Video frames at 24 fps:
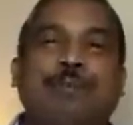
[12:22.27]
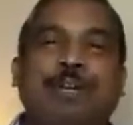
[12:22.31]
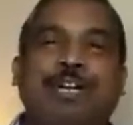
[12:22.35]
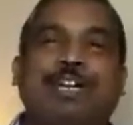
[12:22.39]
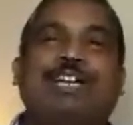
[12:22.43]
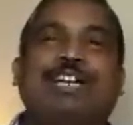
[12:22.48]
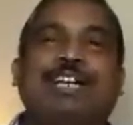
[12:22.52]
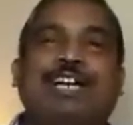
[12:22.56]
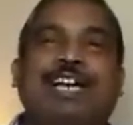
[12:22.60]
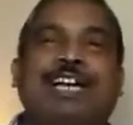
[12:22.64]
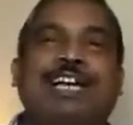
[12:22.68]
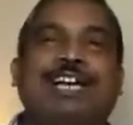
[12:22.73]

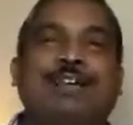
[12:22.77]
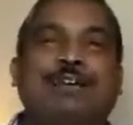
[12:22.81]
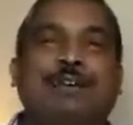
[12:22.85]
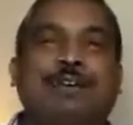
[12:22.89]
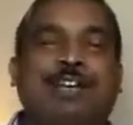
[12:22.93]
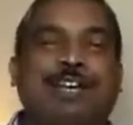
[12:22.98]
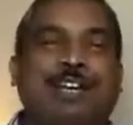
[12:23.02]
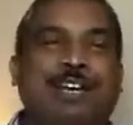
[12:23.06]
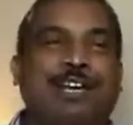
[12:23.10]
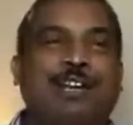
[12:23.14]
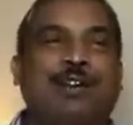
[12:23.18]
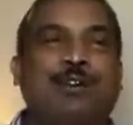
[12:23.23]
beat
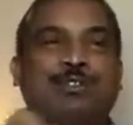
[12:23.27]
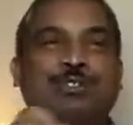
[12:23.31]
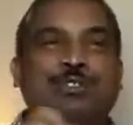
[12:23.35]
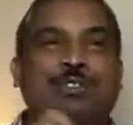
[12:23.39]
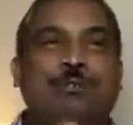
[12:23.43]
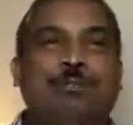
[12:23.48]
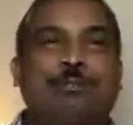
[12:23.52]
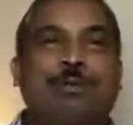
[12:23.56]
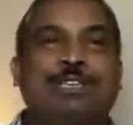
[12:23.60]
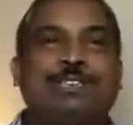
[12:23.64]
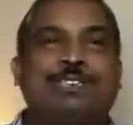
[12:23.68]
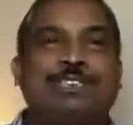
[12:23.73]
a
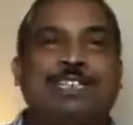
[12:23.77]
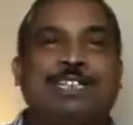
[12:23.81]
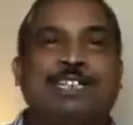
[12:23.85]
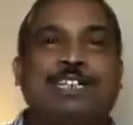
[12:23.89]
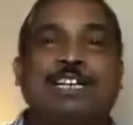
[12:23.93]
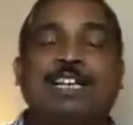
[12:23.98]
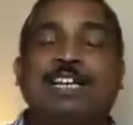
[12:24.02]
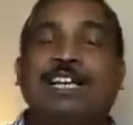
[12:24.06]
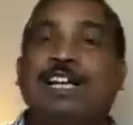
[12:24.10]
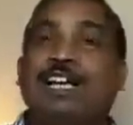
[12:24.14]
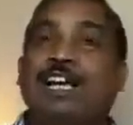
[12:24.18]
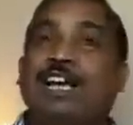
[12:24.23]
Criojot
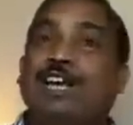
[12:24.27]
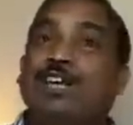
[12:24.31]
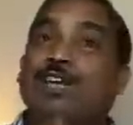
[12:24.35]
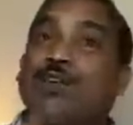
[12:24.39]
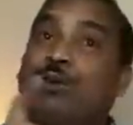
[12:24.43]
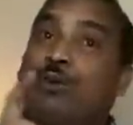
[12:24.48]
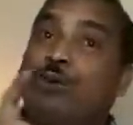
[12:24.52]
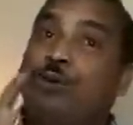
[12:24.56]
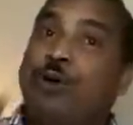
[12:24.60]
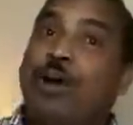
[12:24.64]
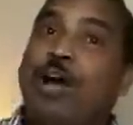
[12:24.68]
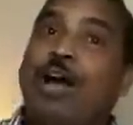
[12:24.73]
patient,
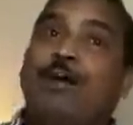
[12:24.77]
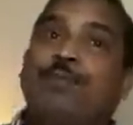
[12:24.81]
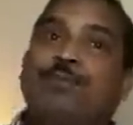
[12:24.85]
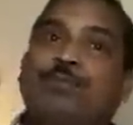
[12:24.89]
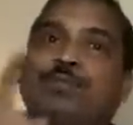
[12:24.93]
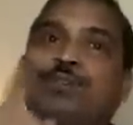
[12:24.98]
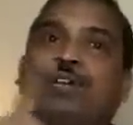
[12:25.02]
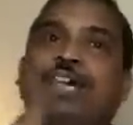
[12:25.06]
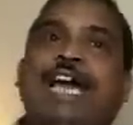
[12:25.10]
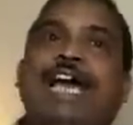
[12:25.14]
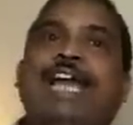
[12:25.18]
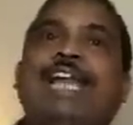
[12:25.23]
you
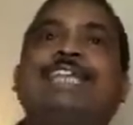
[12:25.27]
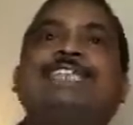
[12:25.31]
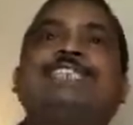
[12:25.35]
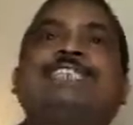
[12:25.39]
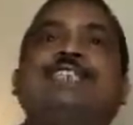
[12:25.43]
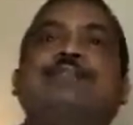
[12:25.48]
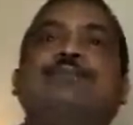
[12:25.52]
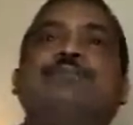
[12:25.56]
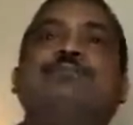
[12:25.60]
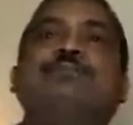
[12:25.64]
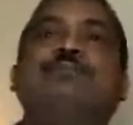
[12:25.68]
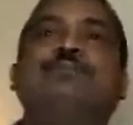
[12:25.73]
have to
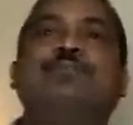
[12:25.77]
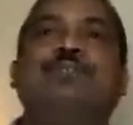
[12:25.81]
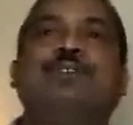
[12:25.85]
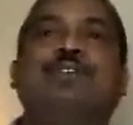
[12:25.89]
caress him.